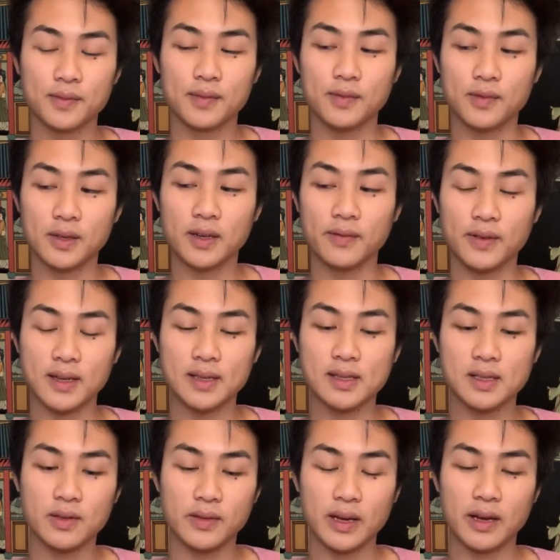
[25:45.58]
What advice
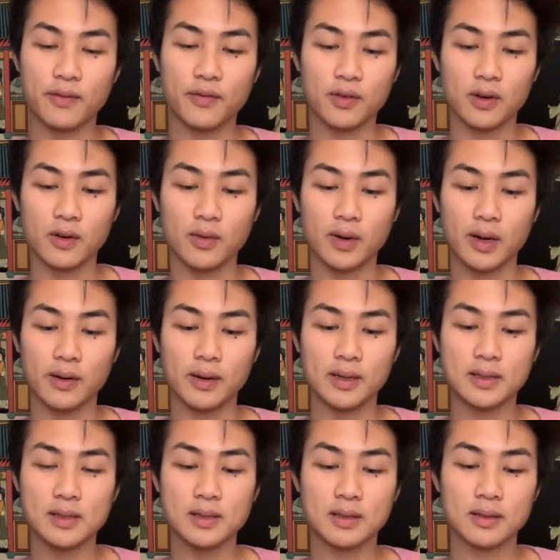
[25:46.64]
do we have for
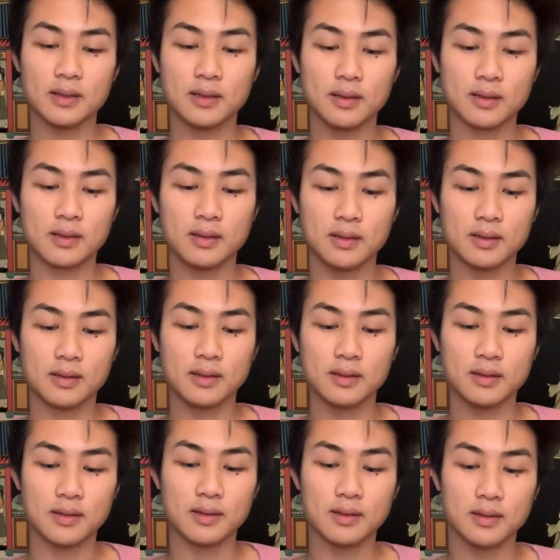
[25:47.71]
Aquarius
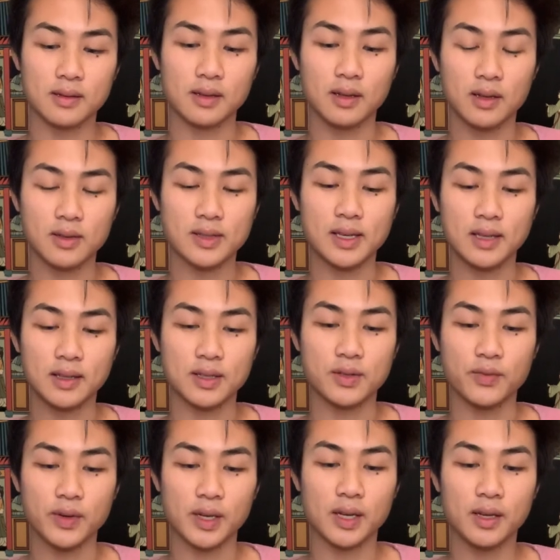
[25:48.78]
to close out this
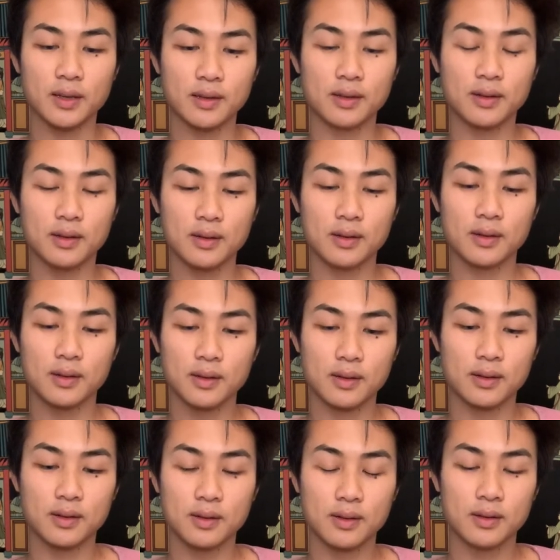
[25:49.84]
reading?
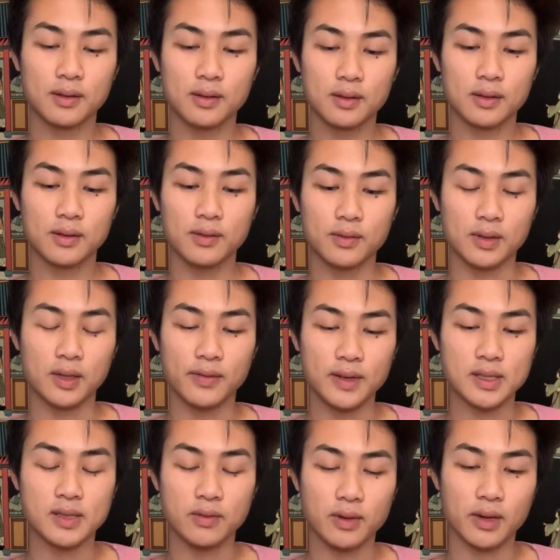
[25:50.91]
What
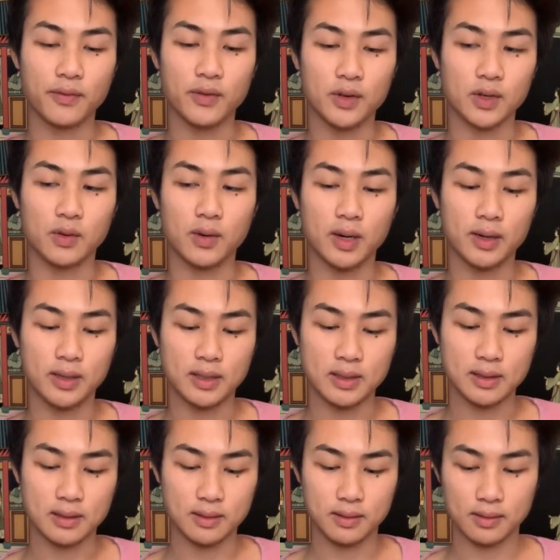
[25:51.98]
advice do we have for
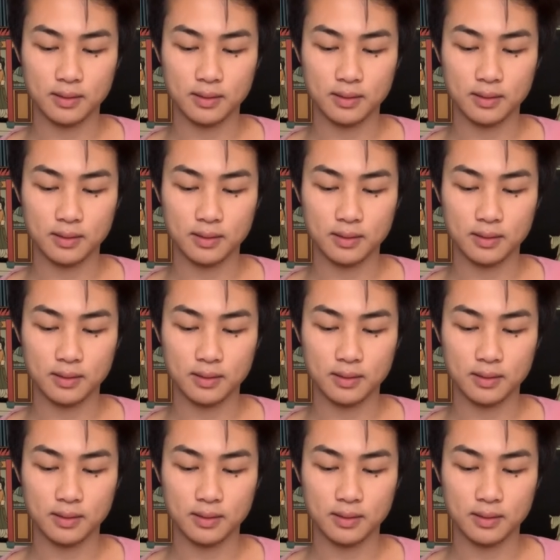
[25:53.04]
Aquarius?